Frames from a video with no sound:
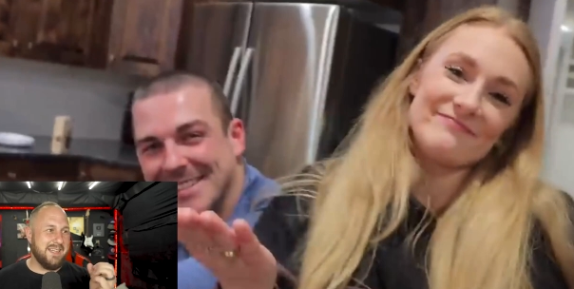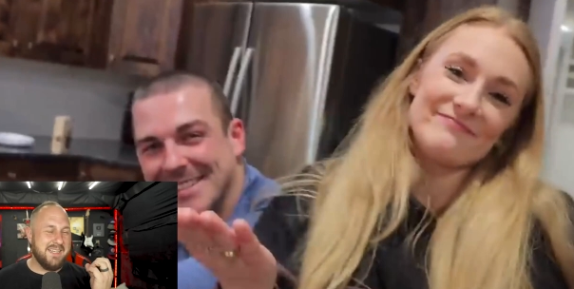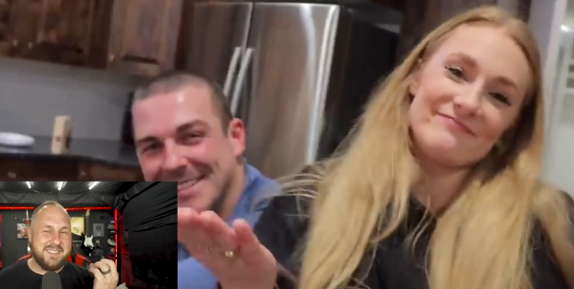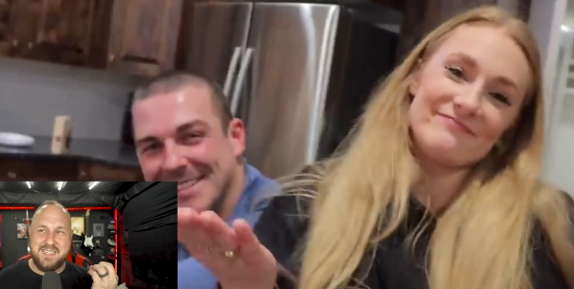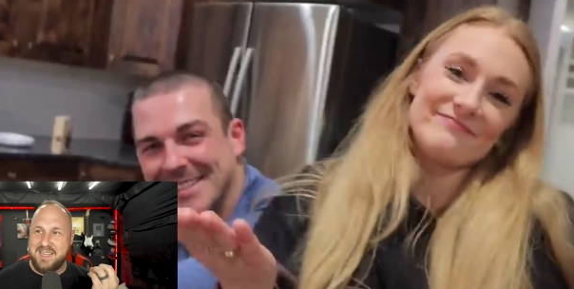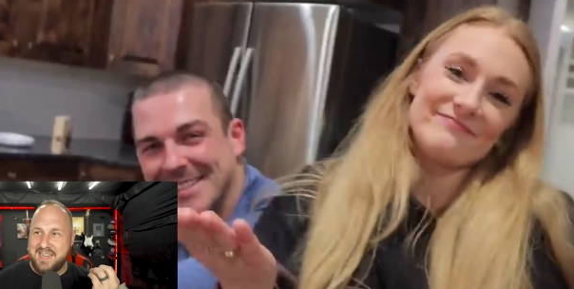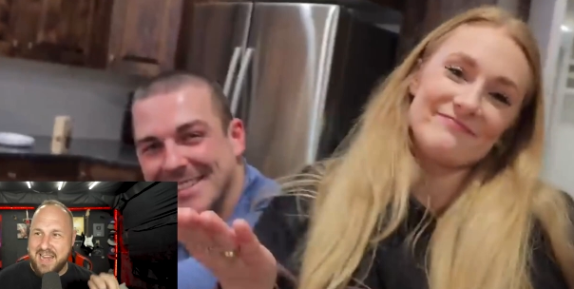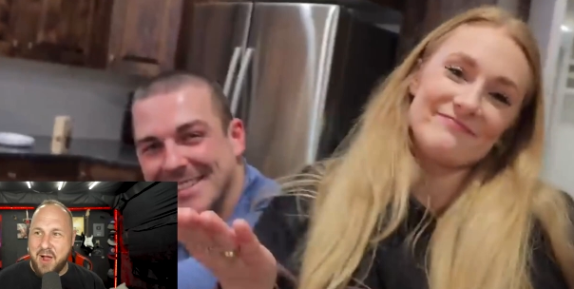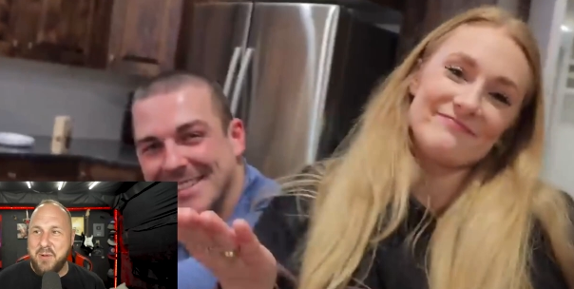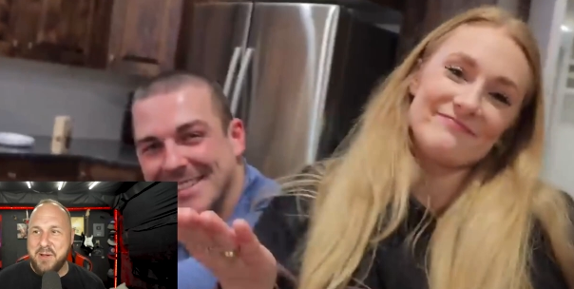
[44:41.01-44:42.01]
Speaker 1: it's
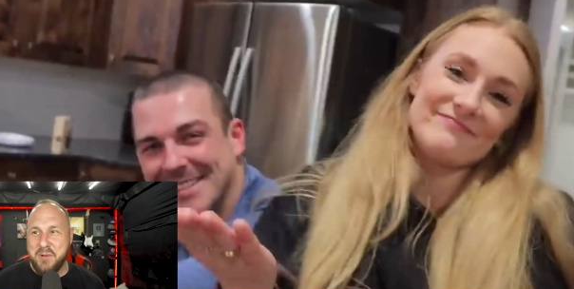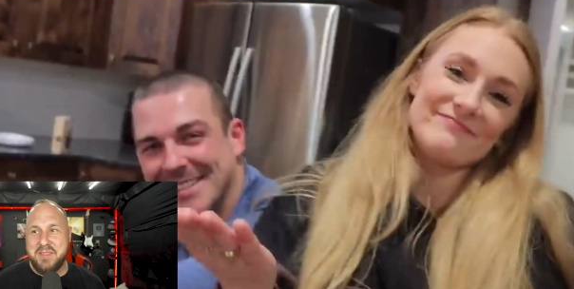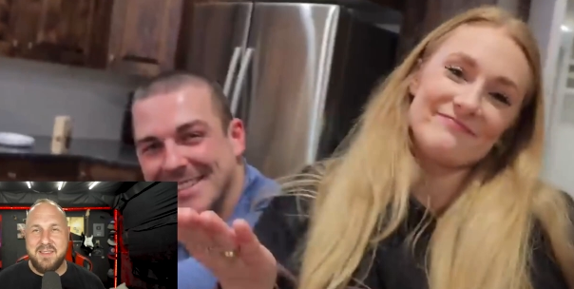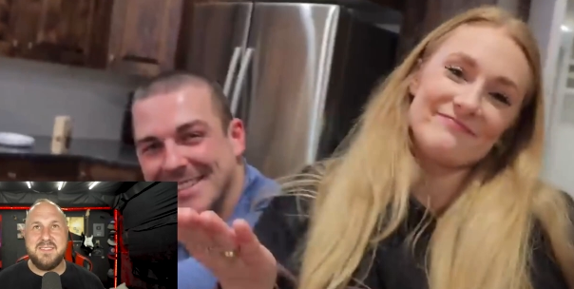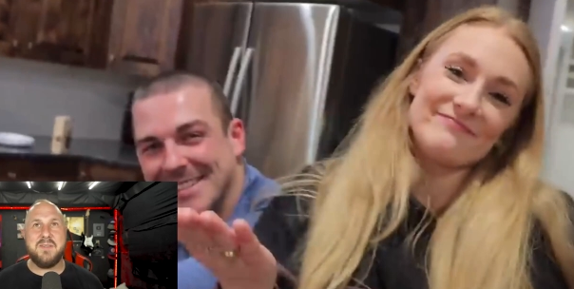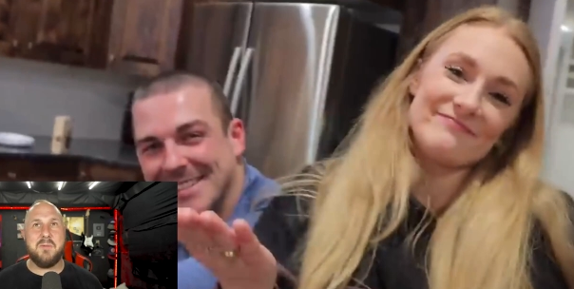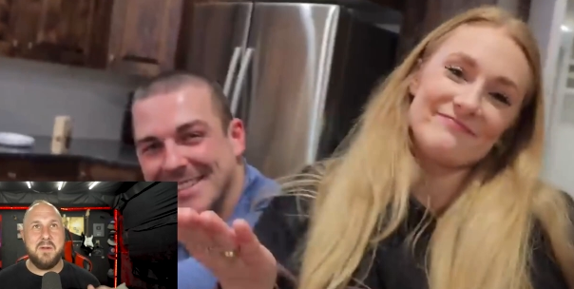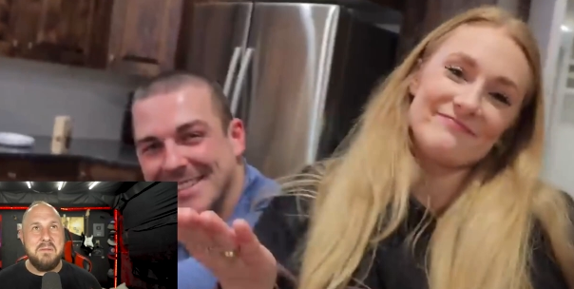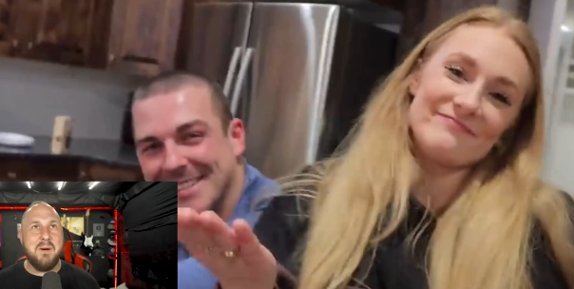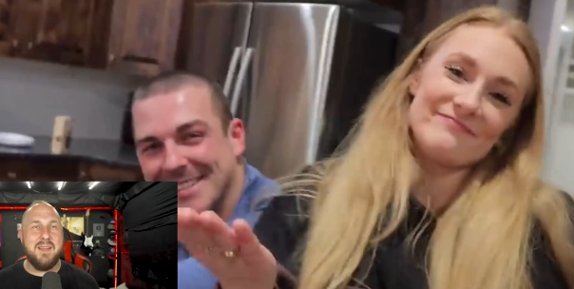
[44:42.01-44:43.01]
now we know things.
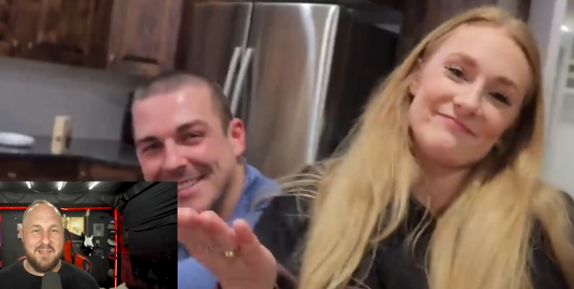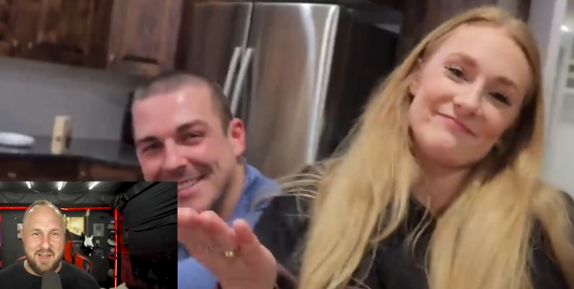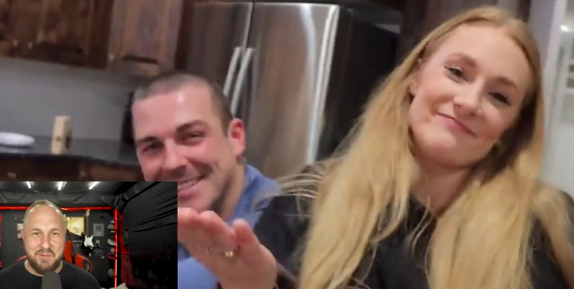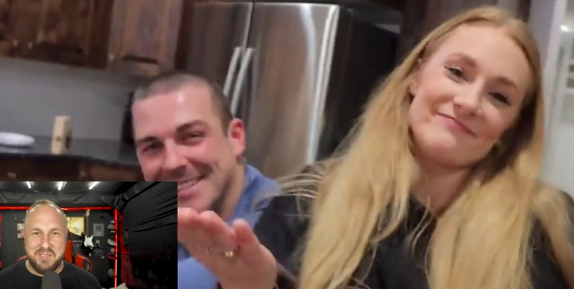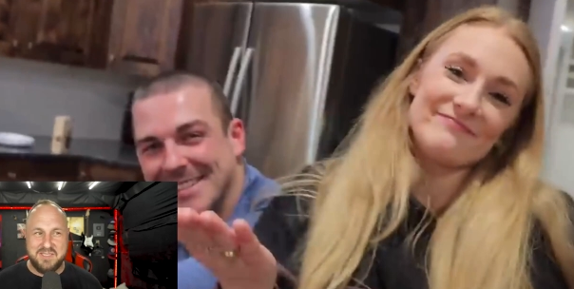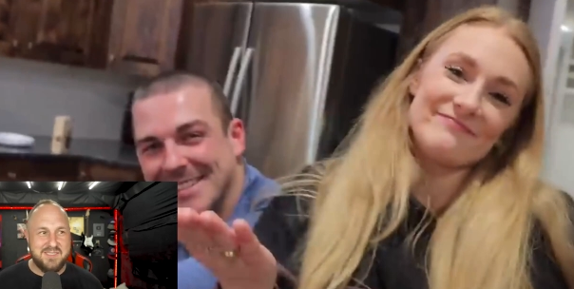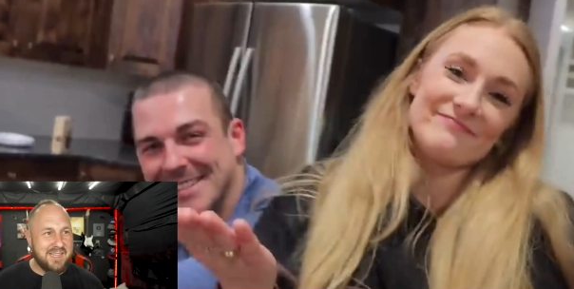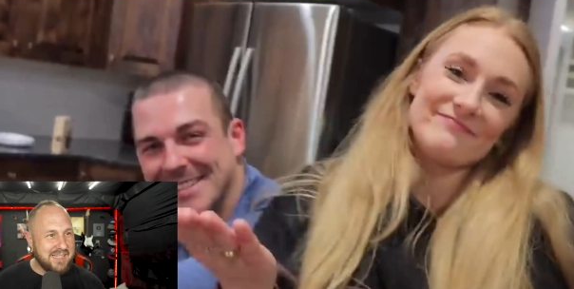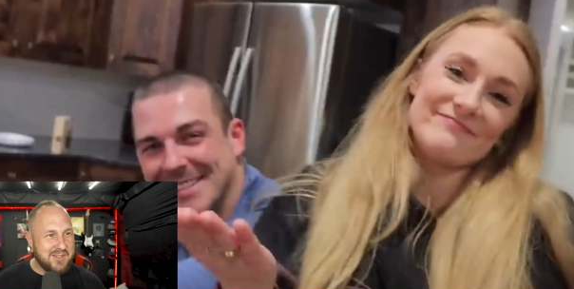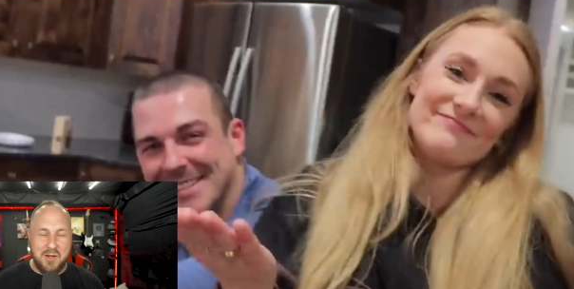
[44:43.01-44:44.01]
Read body language.
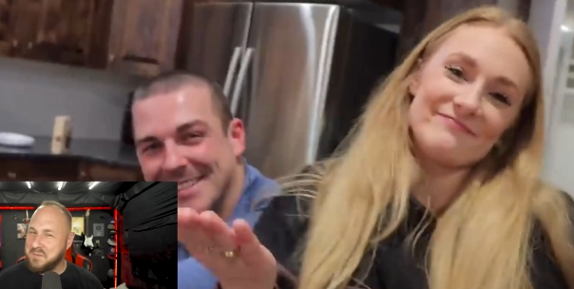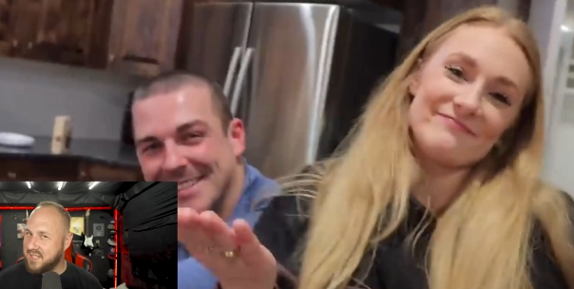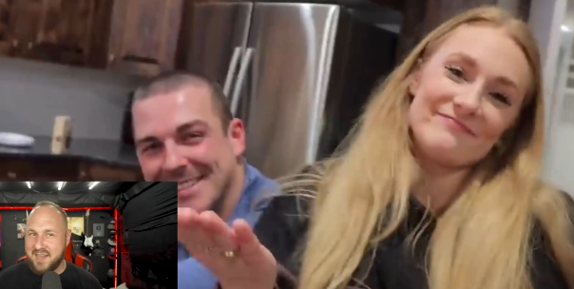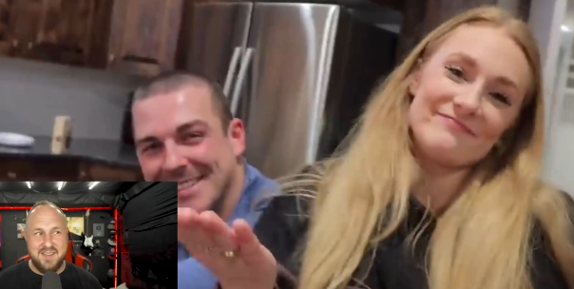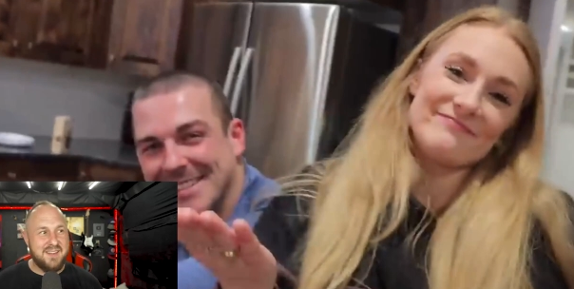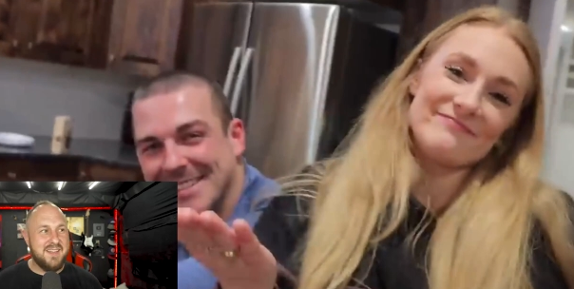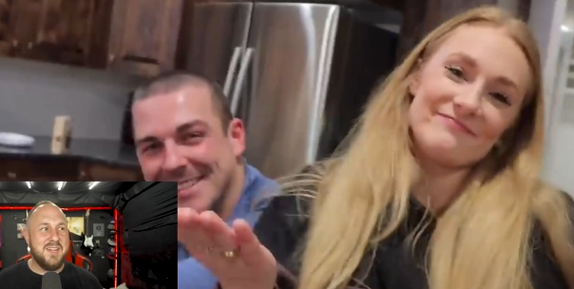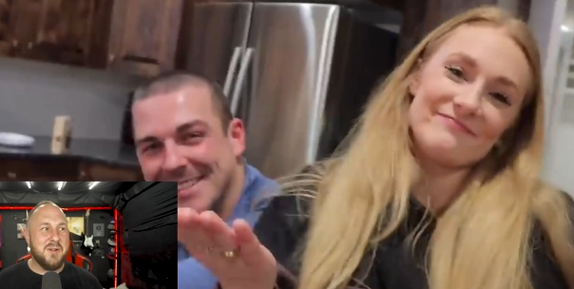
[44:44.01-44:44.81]
That's all I'm saying.